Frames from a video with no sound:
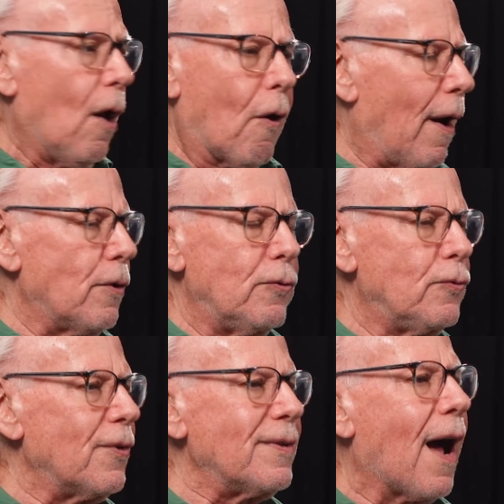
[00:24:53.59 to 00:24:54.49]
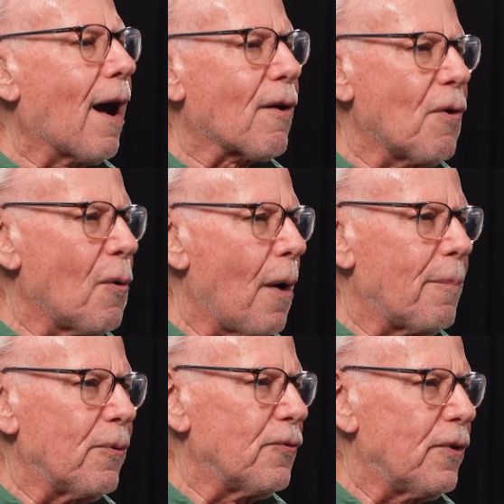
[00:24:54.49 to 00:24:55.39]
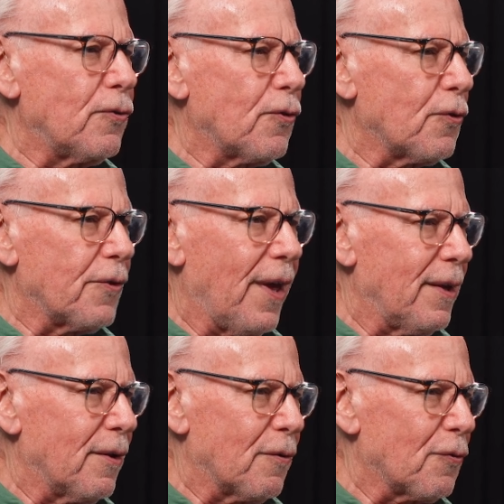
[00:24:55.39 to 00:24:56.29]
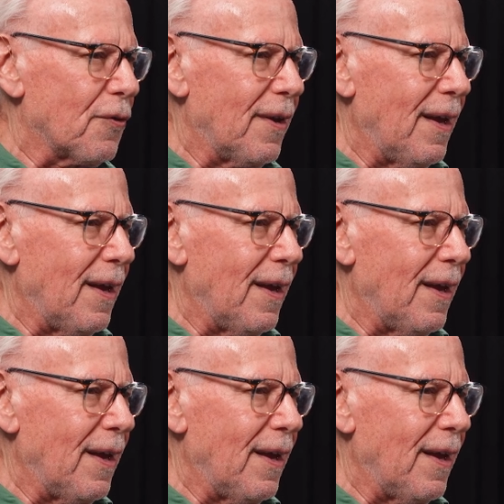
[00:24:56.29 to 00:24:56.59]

all right, who did not grow up as digital natives.